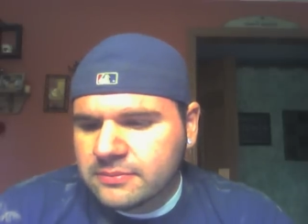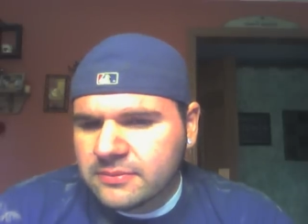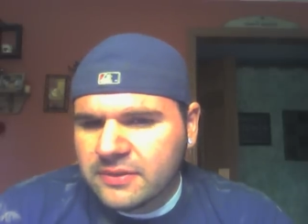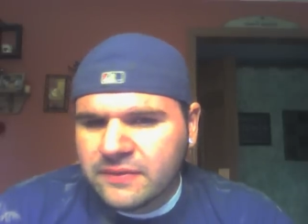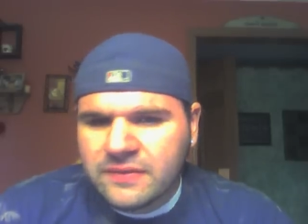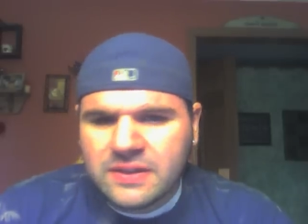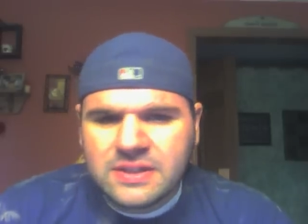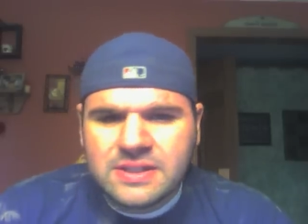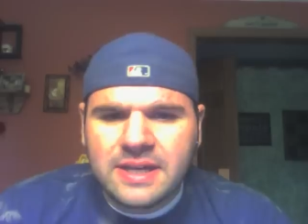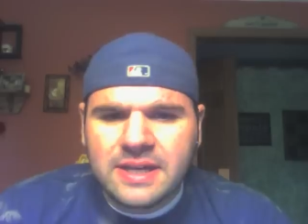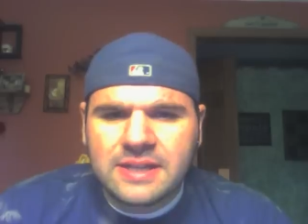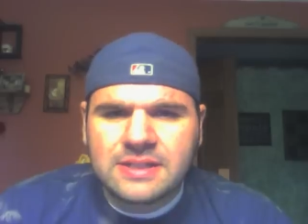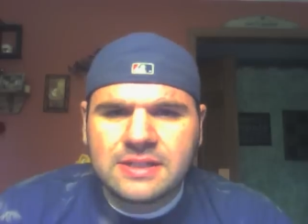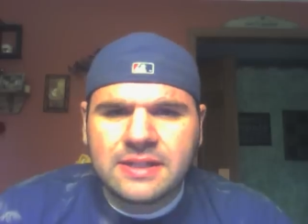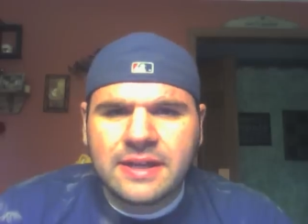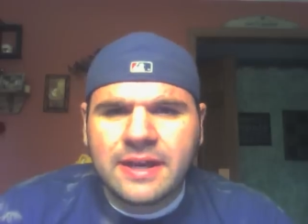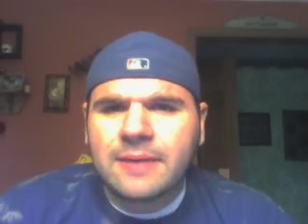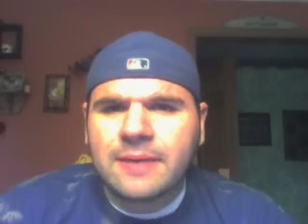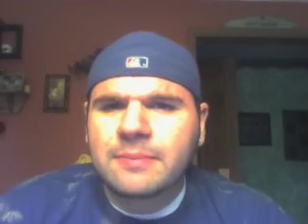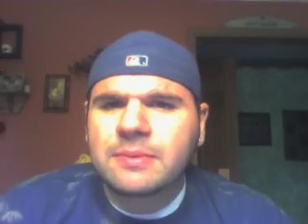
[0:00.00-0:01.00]
if this
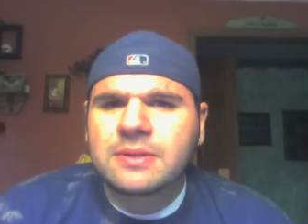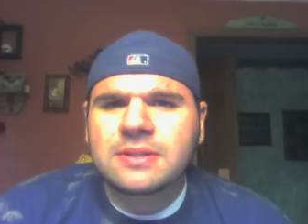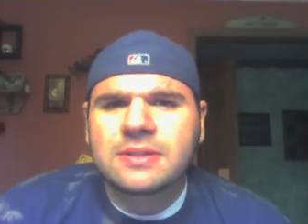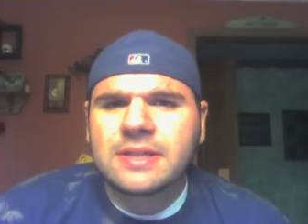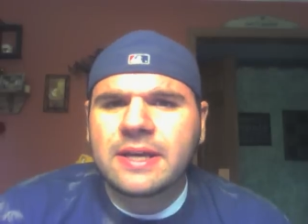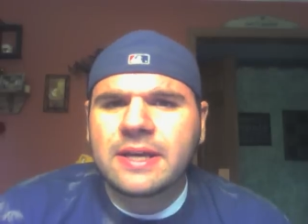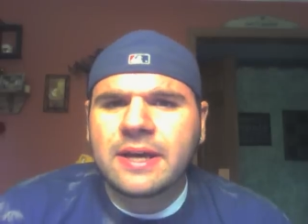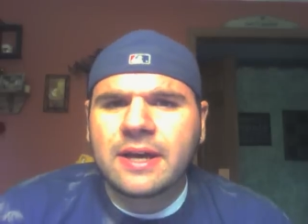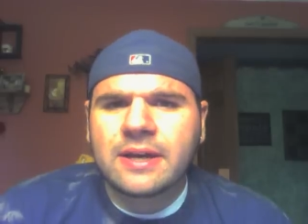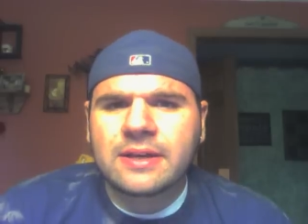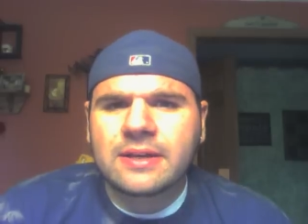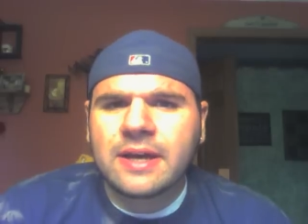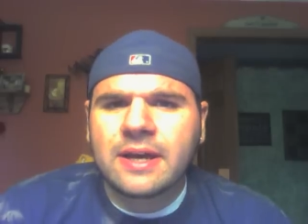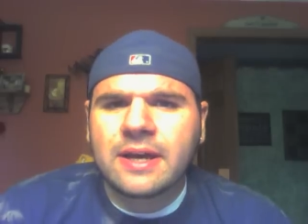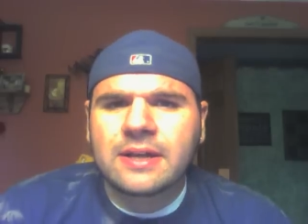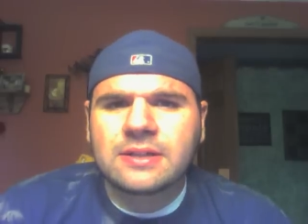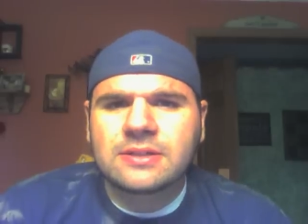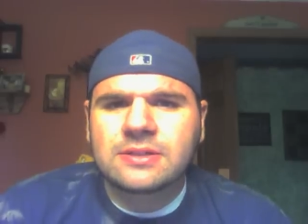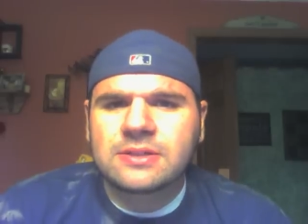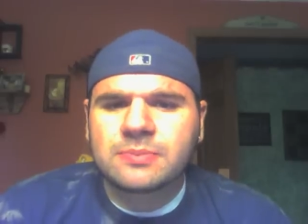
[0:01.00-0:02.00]
hasn't happened, Zach,
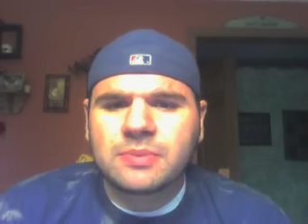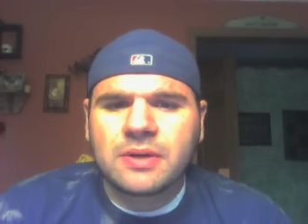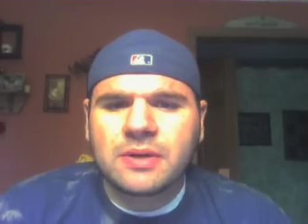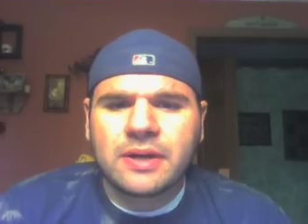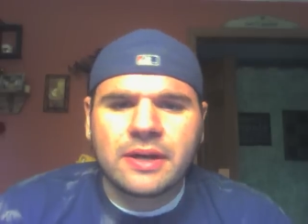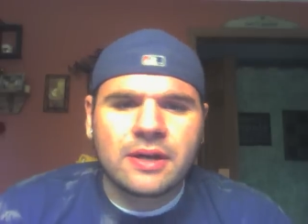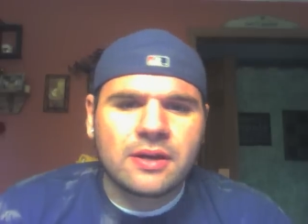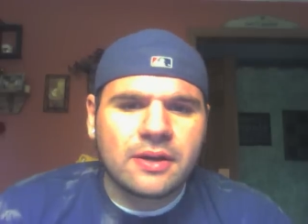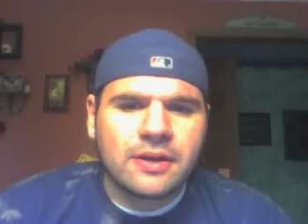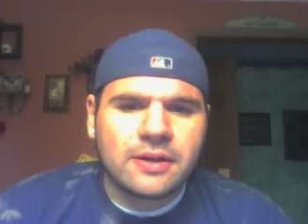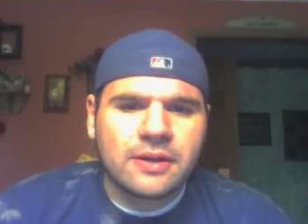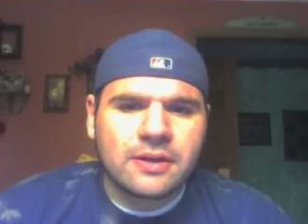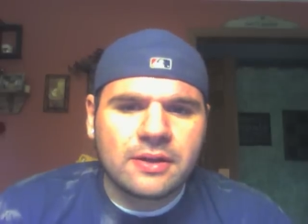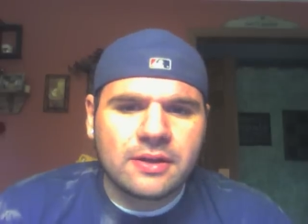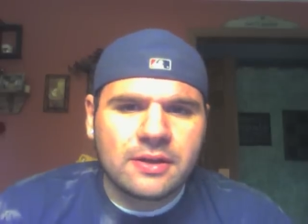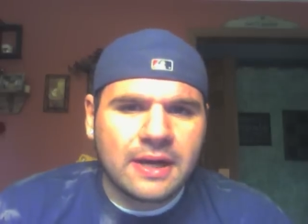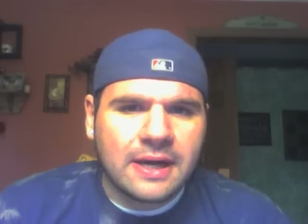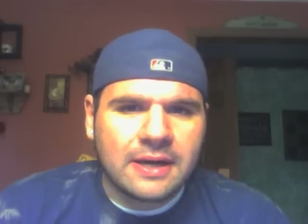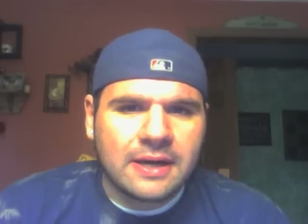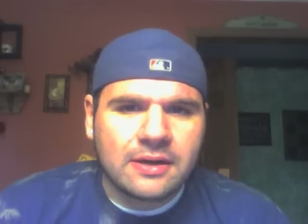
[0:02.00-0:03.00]
yeah, just play it like
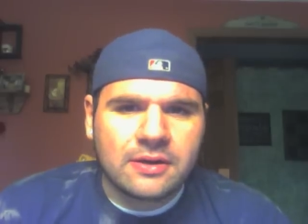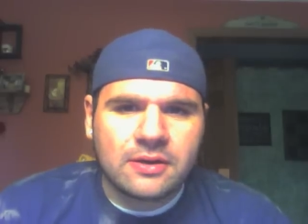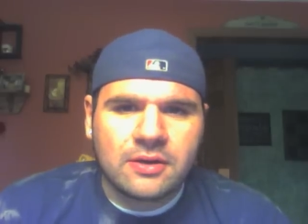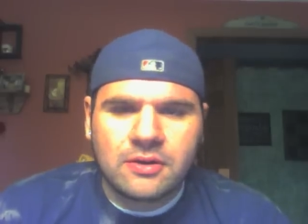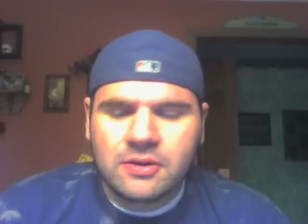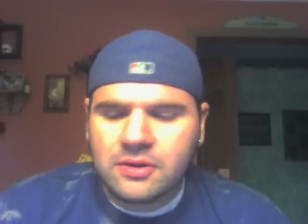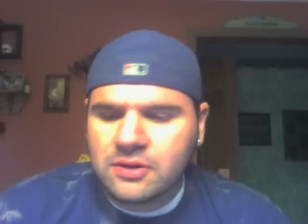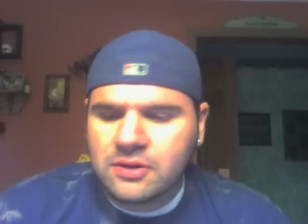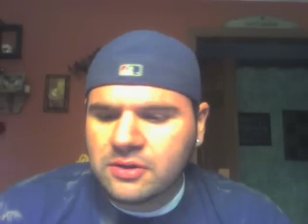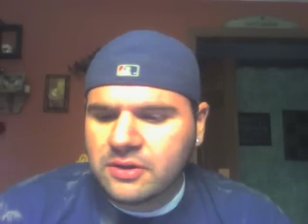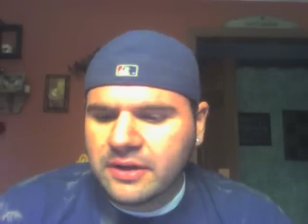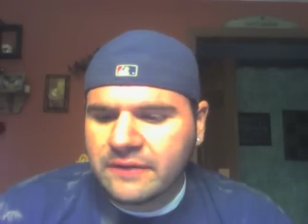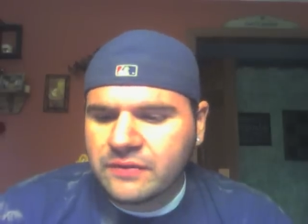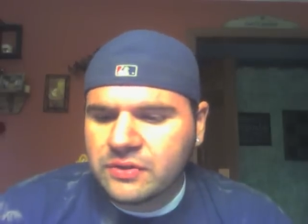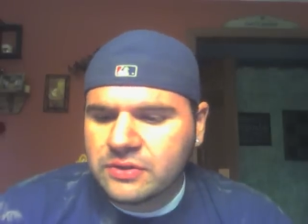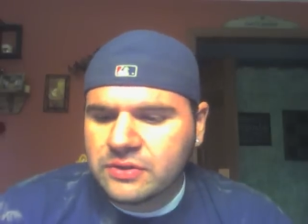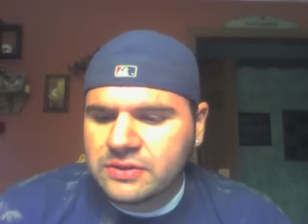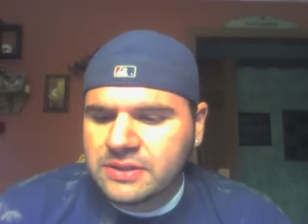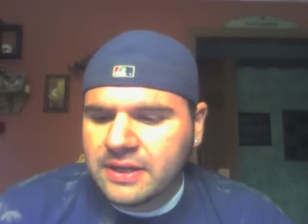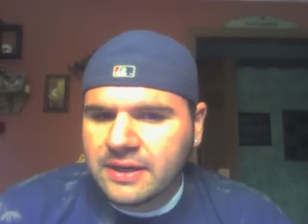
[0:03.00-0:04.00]
I don't know, a little
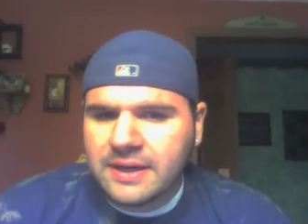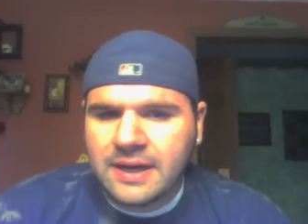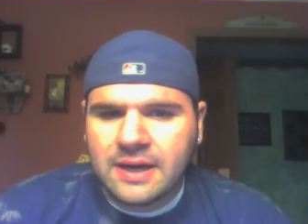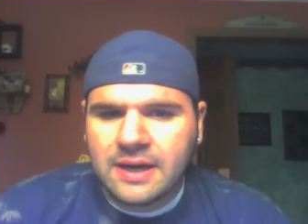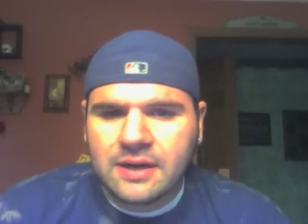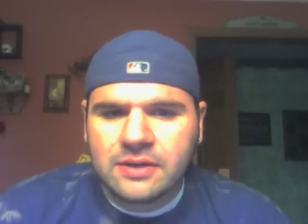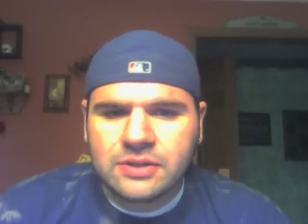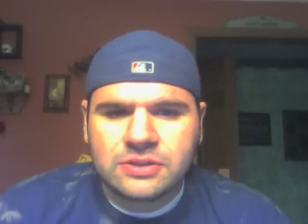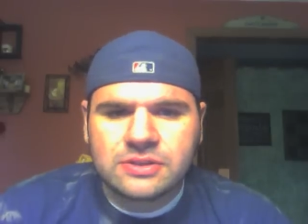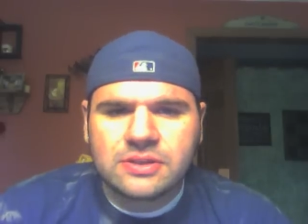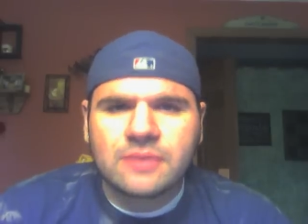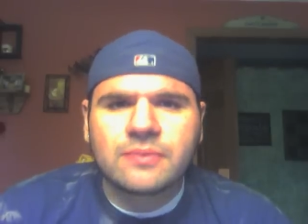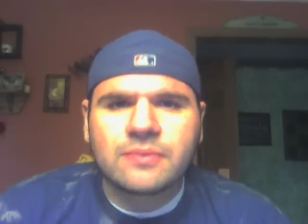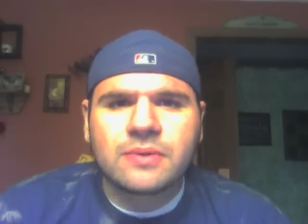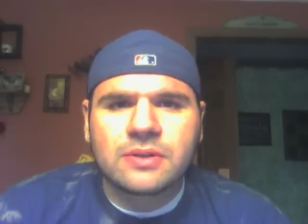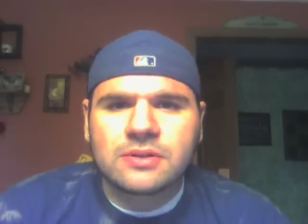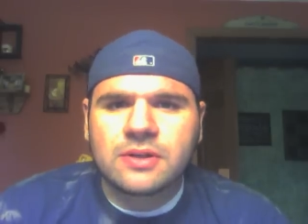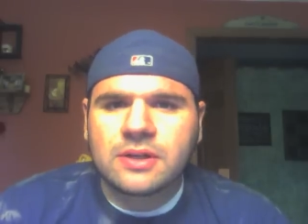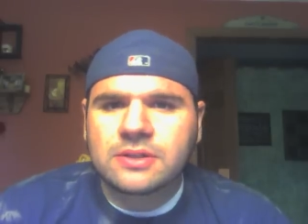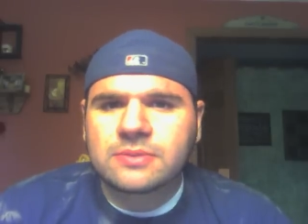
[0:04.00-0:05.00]
after you start college or
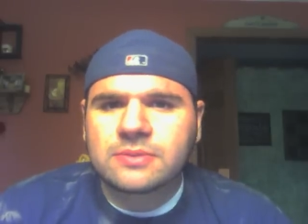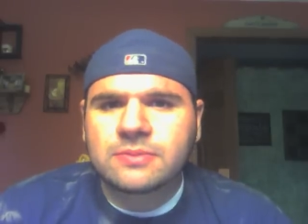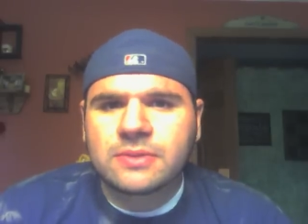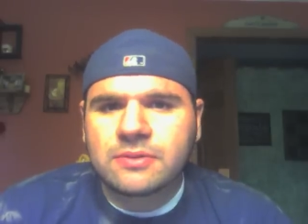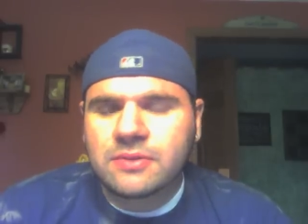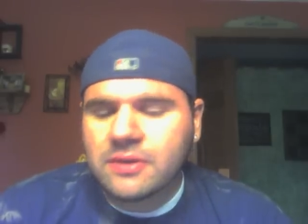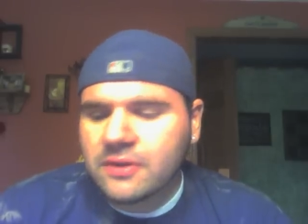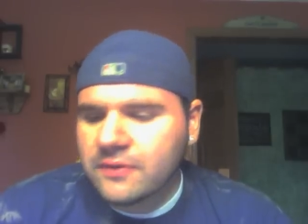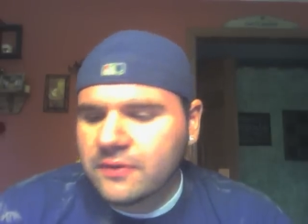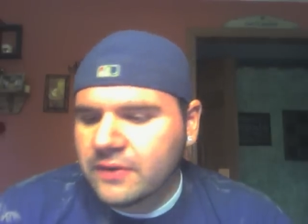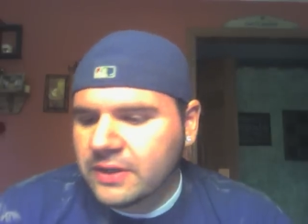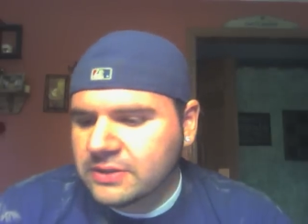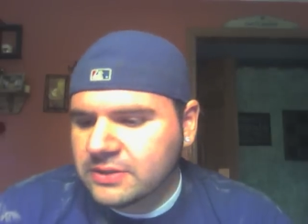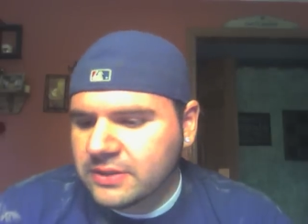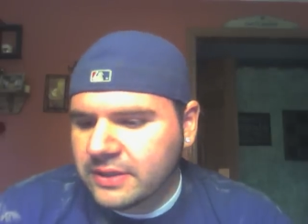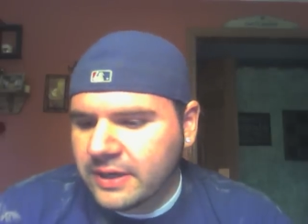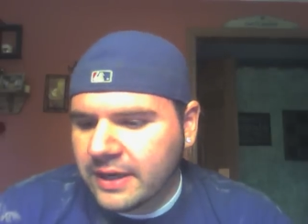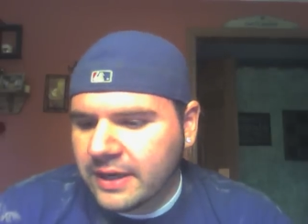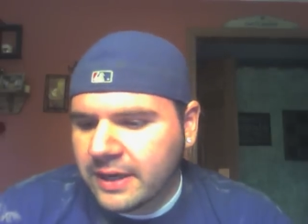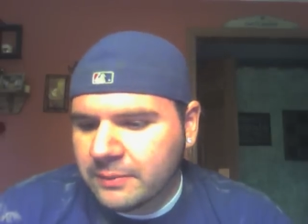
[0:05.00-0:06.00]
something. Trust me, it will
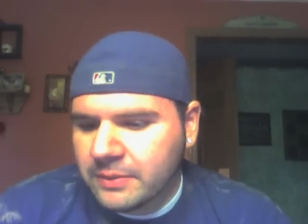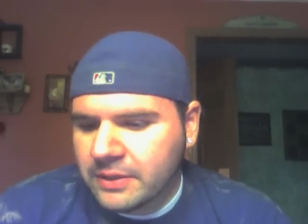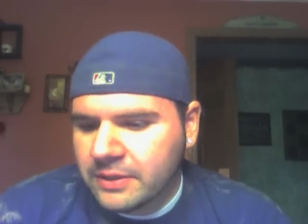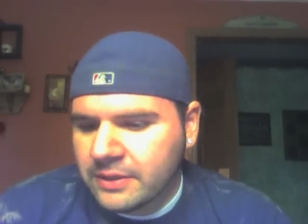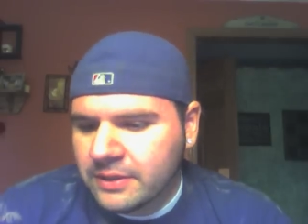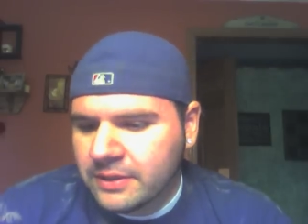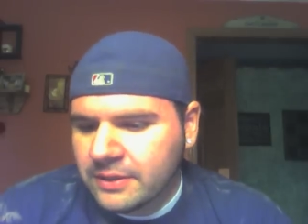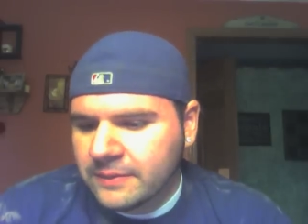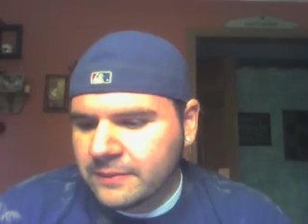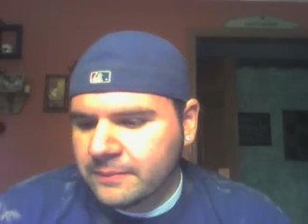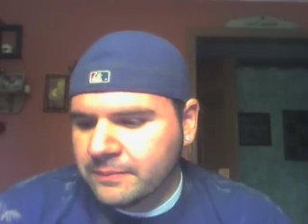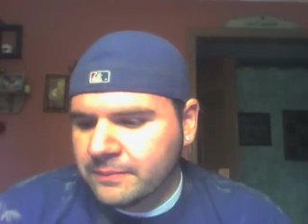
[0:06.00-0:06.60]
eventually happen.